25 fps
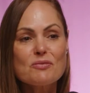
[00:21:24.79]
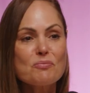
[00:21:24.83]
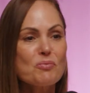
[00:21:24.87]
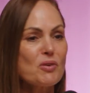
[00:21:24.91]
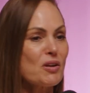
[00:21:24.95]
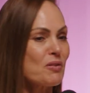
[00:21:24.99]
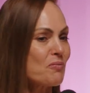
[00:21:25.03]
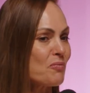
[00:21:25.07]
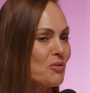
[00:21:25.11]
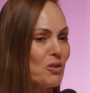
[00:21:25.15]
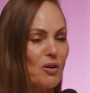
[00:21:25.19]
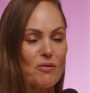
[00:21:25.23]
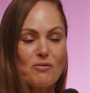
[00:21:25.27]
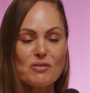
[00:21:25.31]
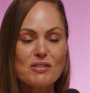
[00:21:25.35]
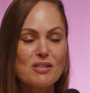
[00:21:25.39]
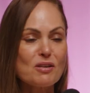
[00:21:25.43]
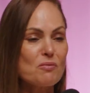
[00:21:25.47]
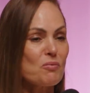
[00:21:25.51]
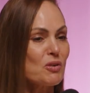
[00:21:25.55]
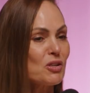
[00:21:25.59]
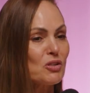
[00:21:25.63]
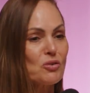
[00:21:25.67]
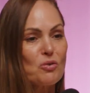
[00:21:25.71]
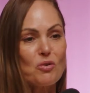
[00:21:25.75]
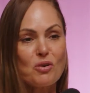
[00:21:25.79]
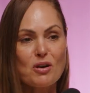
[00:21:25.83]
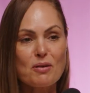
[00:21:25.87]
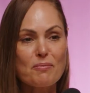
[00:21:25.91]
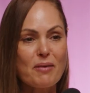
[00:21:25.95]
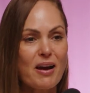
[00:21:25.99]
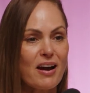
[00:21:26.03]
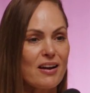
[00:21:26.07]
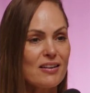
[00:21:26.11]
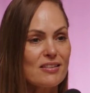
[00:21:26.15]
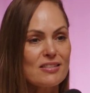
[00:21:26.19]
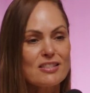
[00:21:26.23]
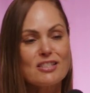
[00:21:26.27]
We talk
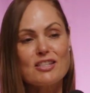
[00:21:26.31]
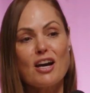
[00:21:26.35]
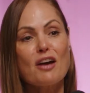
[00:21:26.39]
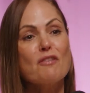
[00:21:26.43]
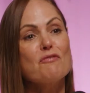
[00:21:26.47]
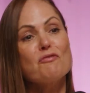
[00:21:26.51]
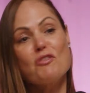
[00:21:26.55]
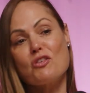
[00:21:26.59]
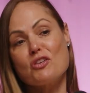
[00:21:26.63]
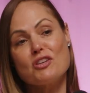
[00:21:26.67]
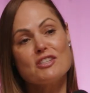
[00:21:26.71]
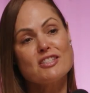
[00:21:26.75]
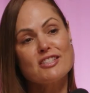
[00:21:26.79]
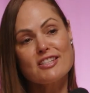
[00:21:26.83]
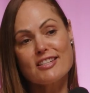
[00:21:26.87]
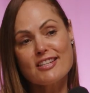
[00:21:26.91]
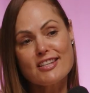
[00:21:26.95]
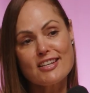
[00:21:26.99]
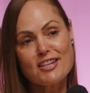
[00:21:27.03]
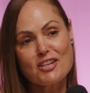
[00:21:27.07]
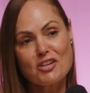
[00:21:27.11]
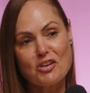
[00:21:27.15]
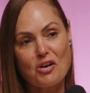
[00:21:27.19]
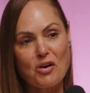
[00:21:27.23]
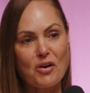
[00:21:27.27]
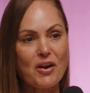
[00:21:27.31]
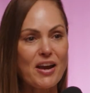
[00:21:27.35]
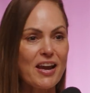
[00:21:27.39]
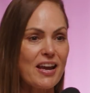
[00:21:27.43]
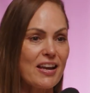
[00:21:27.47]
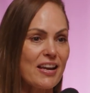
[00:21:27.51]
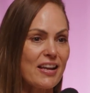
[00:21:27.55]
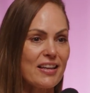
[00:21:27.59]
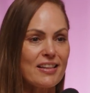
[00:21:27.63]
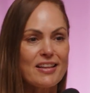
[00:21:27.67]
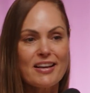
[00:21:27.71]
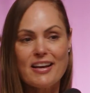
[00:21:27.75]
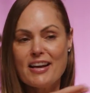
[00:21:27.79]
about diversity,
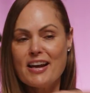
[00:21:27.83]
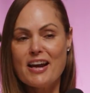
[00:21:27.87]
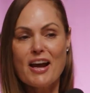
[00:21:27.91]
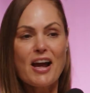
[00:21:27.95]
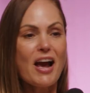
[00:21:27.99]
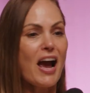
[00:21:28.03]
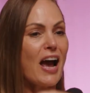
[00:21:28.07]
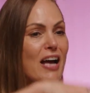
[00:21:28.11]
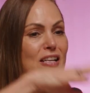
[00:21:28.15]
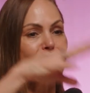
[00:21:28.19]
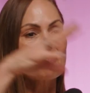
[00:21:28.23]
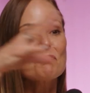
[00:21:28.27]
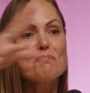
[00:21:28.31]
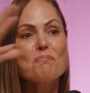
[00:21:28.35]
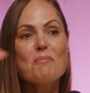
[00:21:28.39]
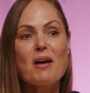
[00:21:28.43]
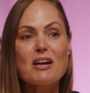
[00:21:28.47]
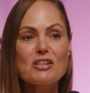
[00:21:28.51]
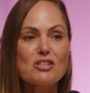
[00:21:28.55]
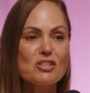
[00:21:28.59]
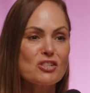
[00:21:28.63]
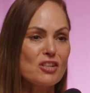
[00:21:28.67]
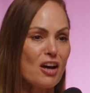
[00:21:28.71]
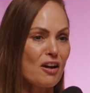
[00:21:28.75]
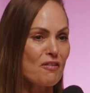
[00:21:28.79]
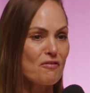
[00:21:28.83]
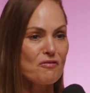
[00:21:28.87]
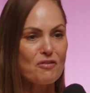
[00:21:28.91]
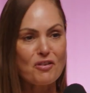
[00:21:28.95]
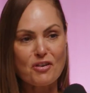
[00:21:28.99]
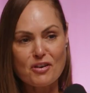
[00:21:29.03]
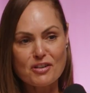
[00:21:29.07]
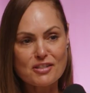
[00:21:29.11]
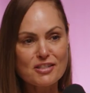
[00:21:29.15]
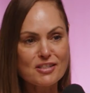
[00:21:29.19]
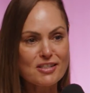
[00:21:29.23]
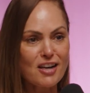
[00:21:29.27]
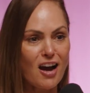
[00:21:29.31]
eating as much
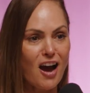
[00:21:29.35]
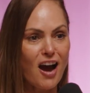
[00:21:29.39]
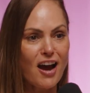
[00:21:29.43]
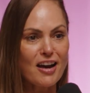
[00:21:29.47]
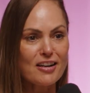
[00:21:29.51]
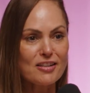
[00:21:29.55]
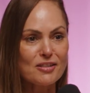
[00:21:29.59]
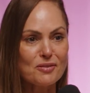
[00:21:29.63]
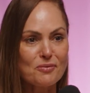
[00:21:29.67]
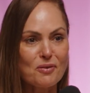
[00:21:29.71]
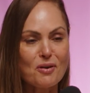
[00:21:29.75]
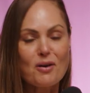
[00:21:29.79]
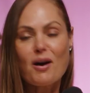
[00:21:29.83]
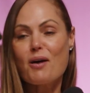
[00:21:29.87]
diverse diet as well.